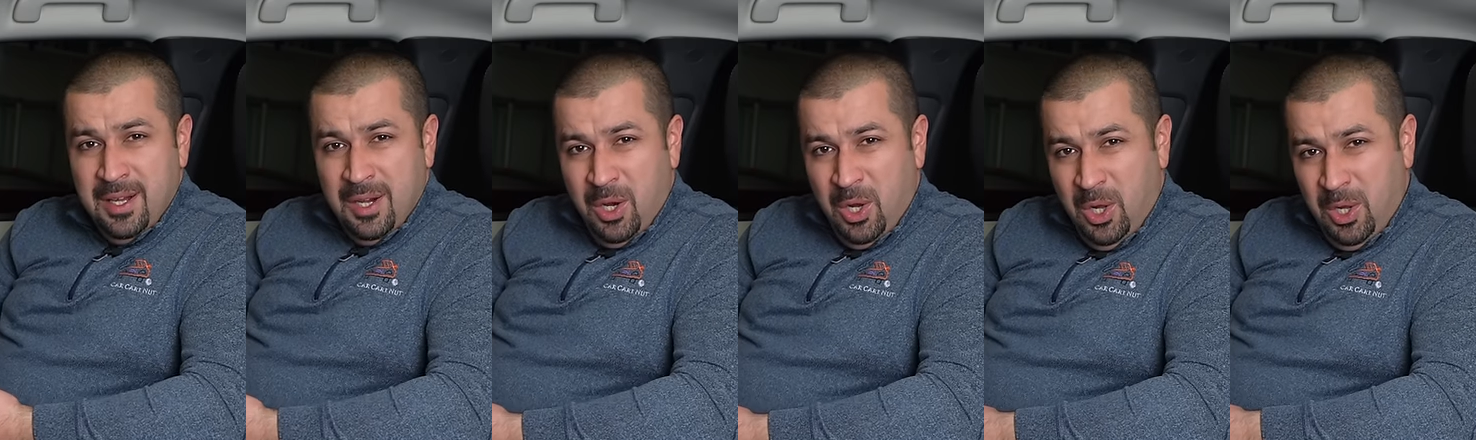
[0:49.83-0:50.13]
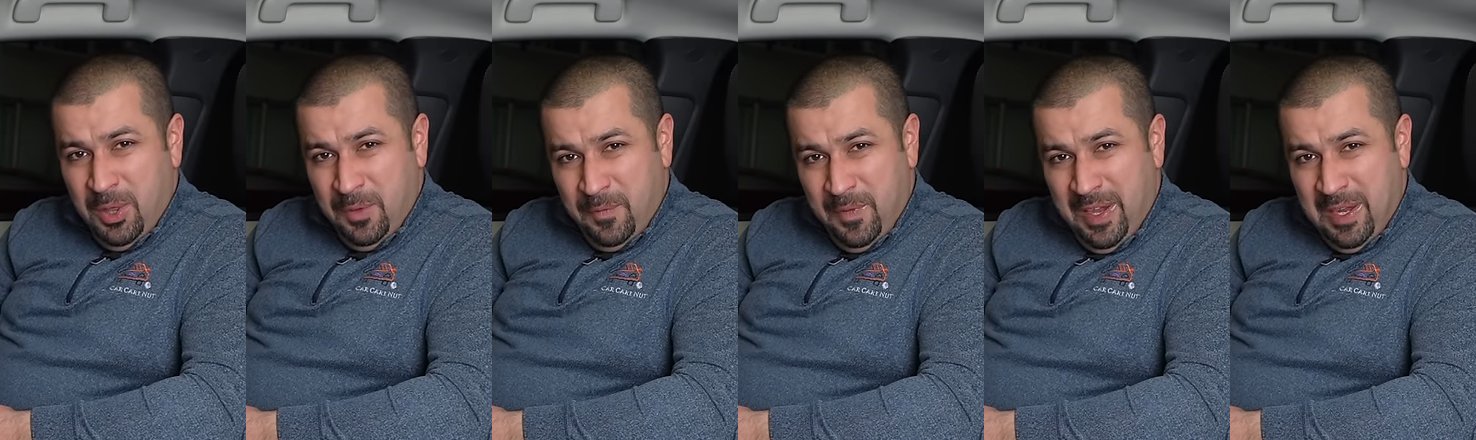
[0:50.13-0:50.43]

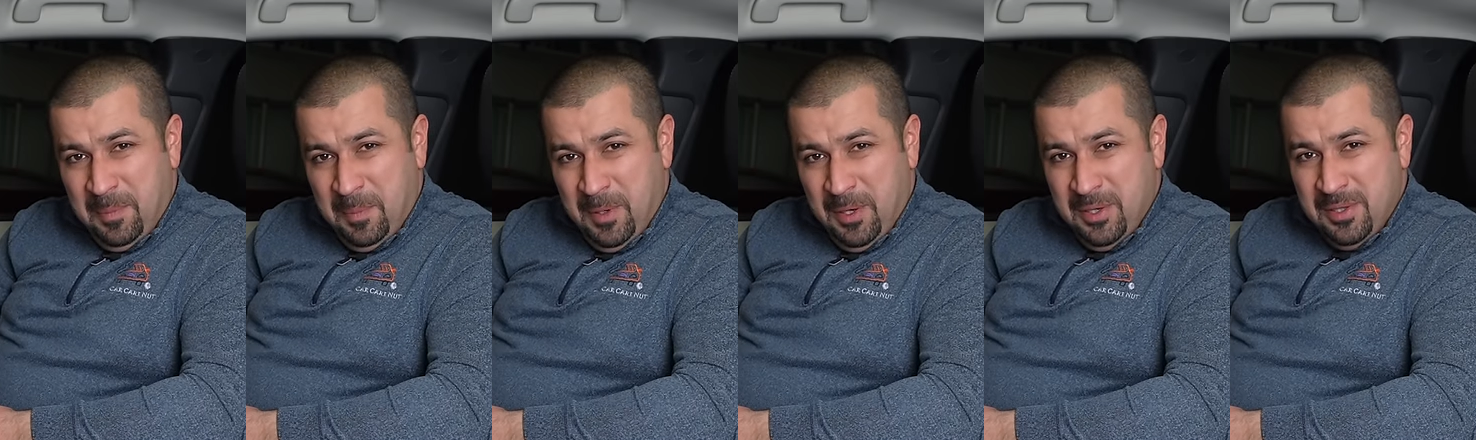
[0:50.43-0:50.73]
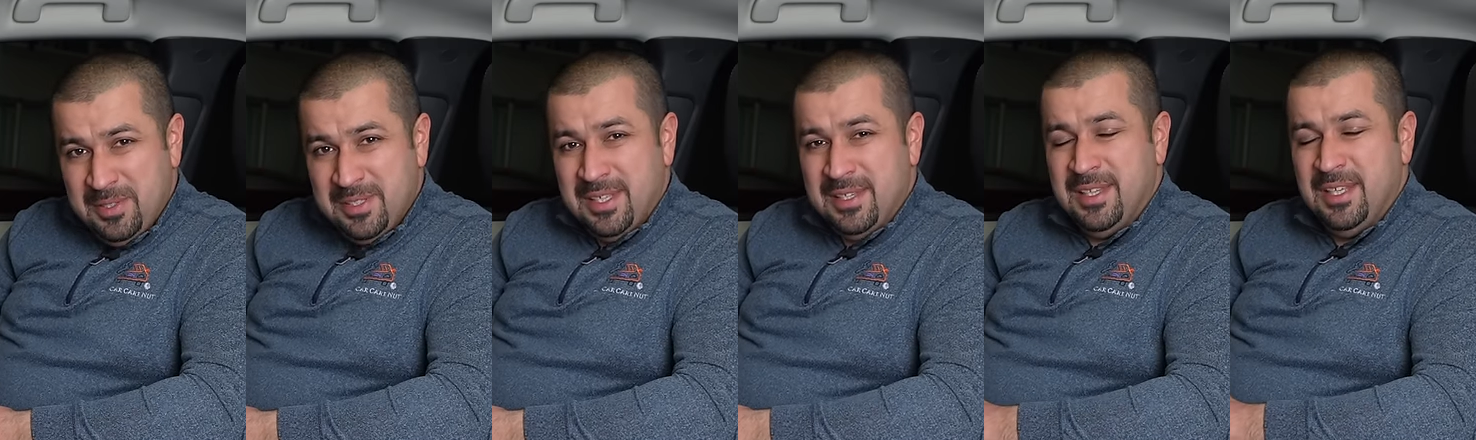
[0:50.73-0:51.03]
all the
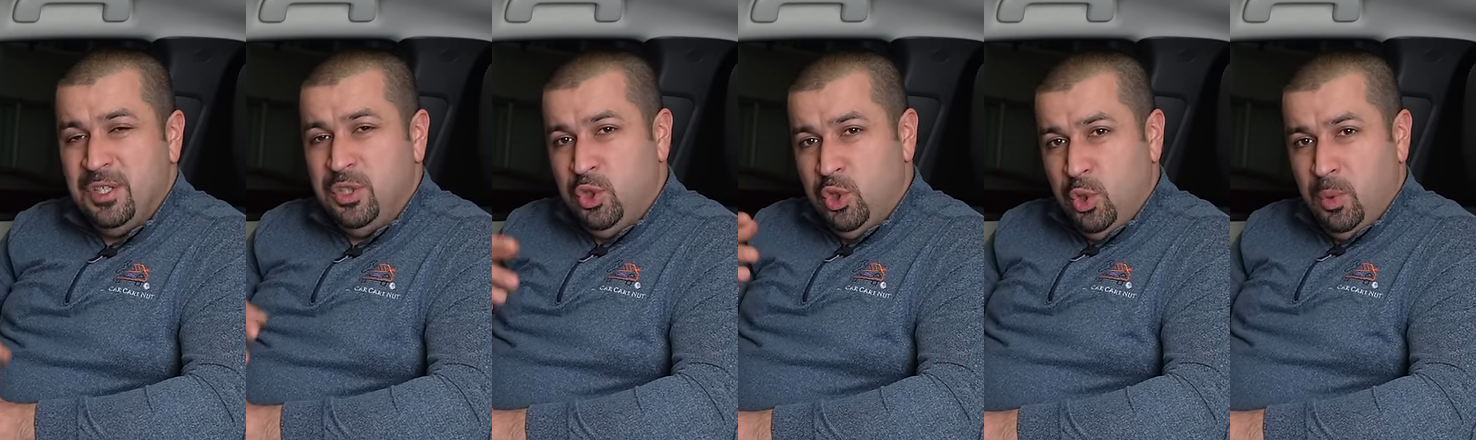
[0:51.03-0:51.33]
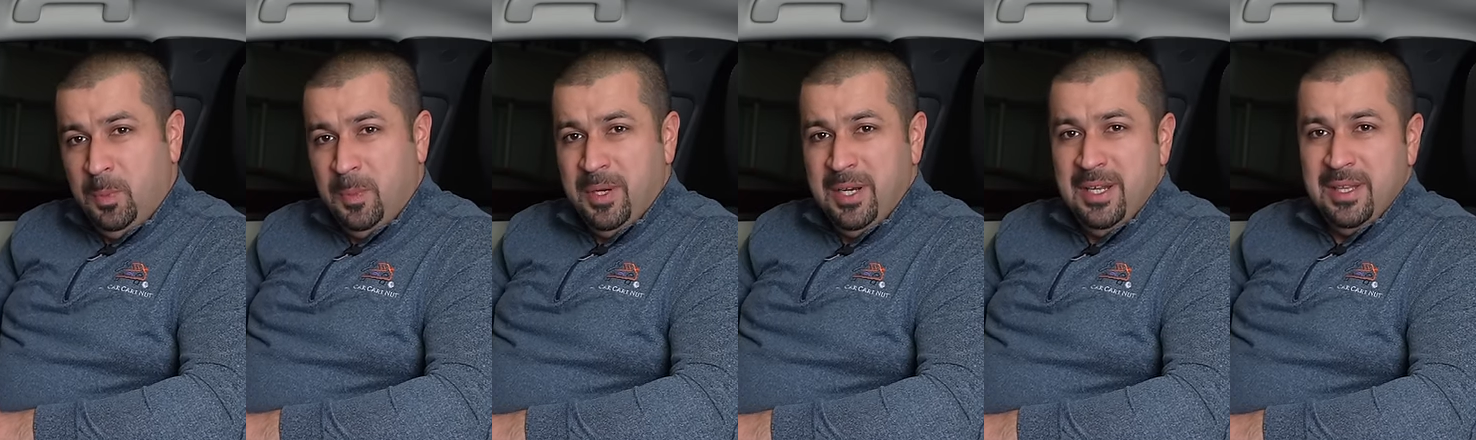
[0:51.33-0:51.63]
vapors, and then you're
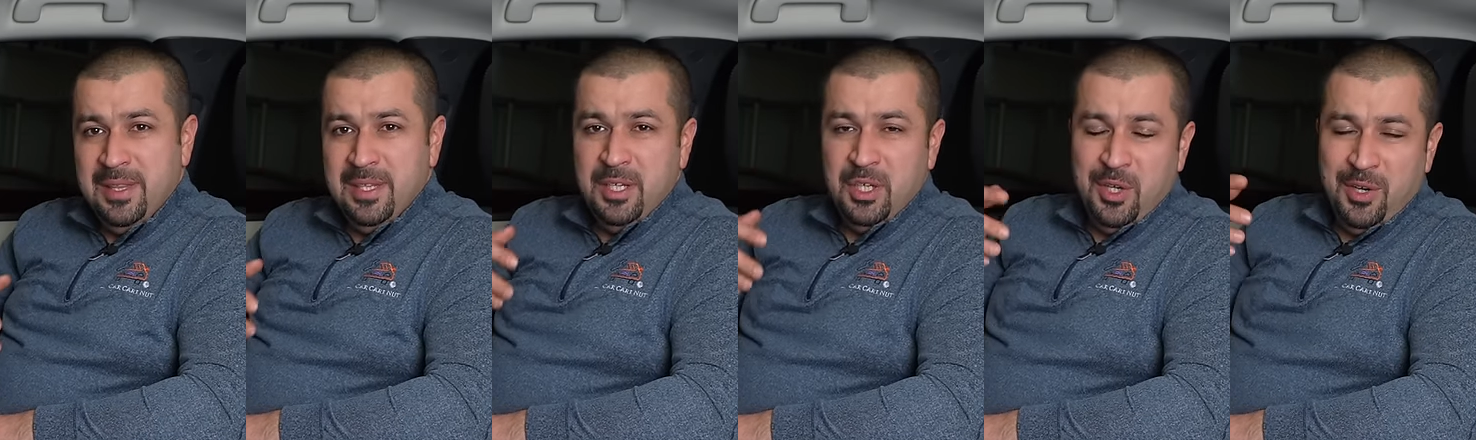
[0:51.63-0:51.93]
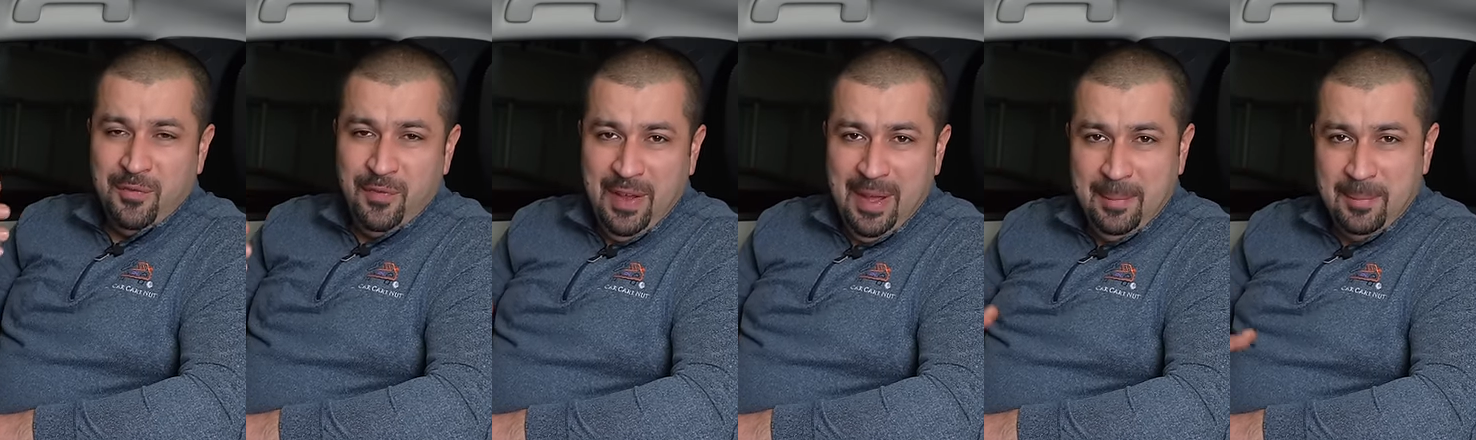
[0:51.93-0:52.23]
breathing,
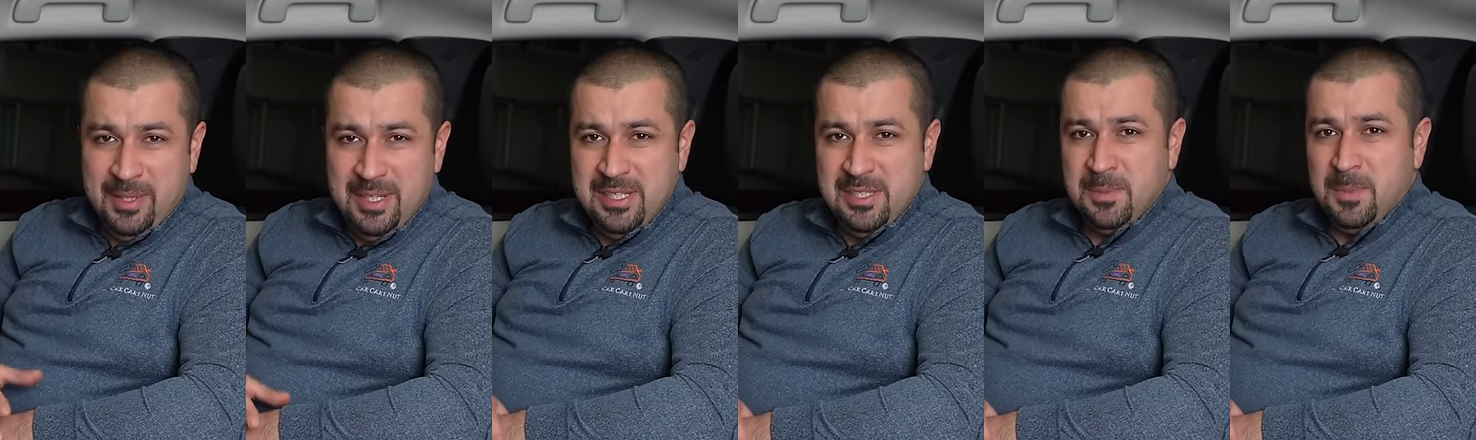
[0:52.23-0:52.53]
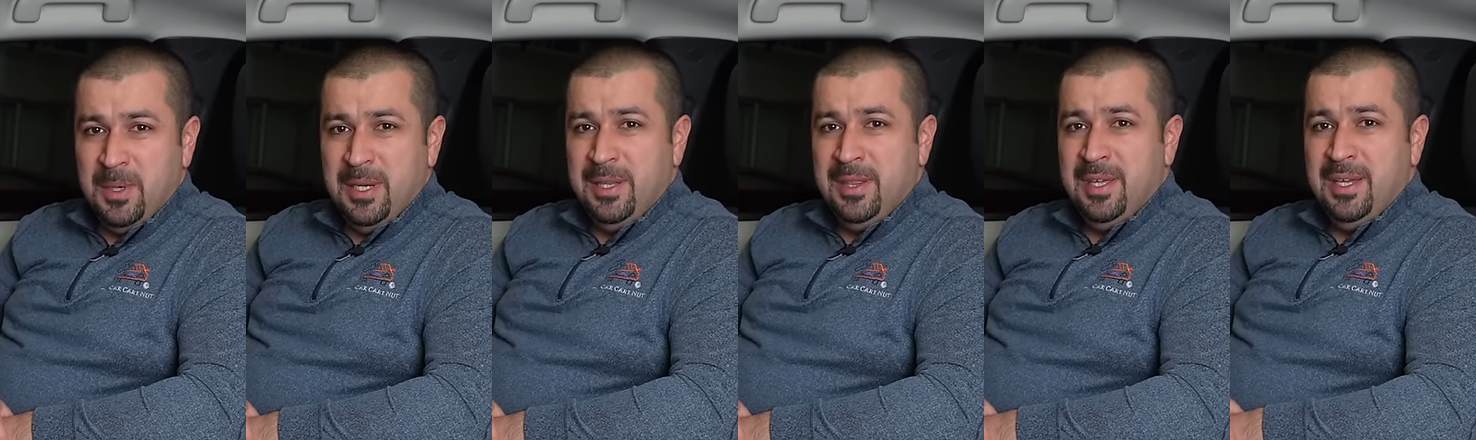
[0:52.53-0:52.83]
your family's
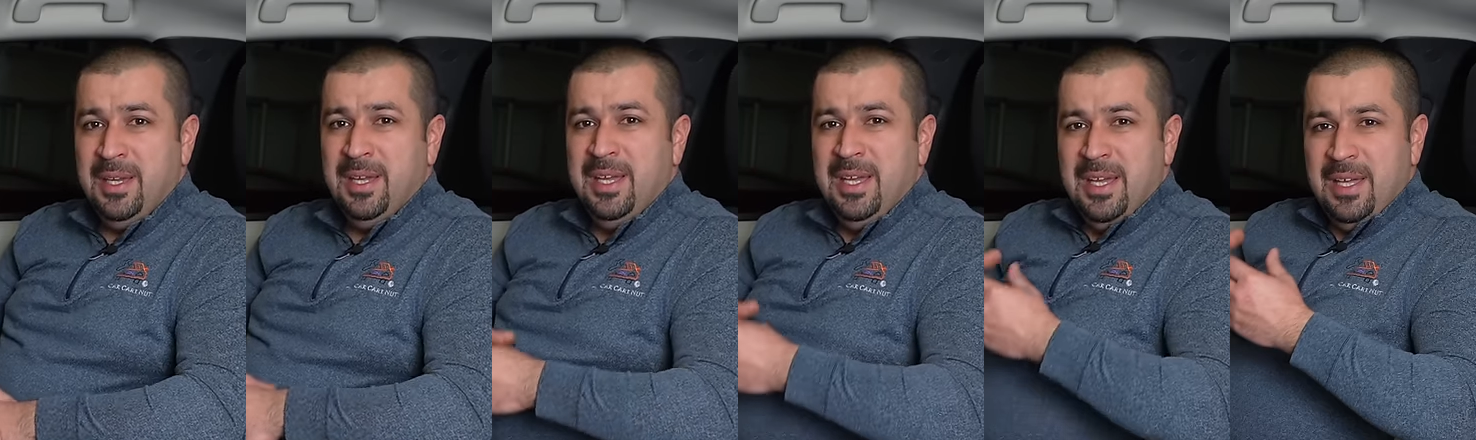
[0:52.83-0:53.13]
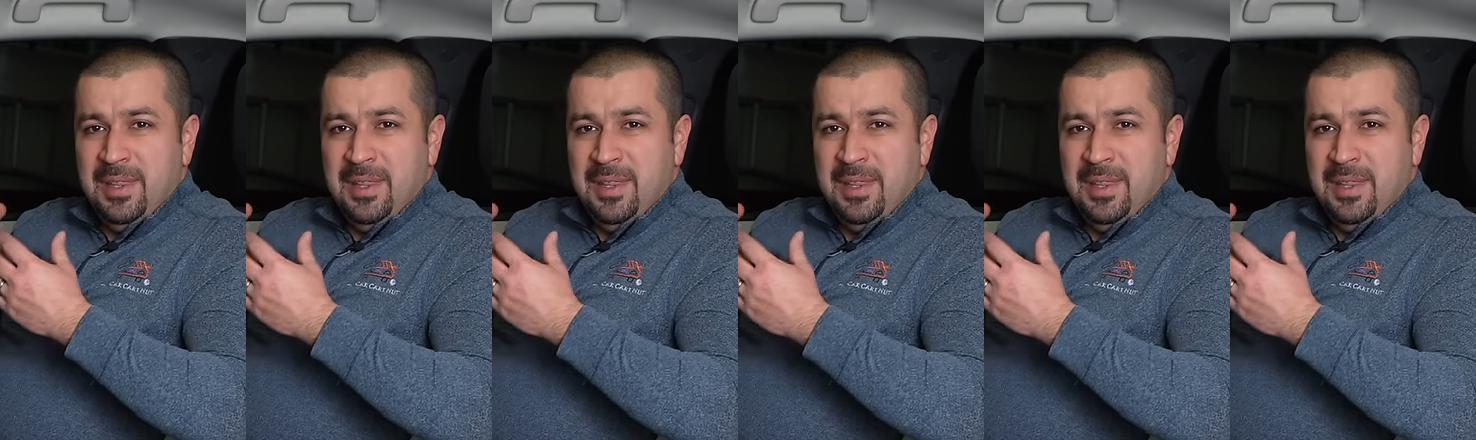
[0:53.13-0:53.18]
breathing.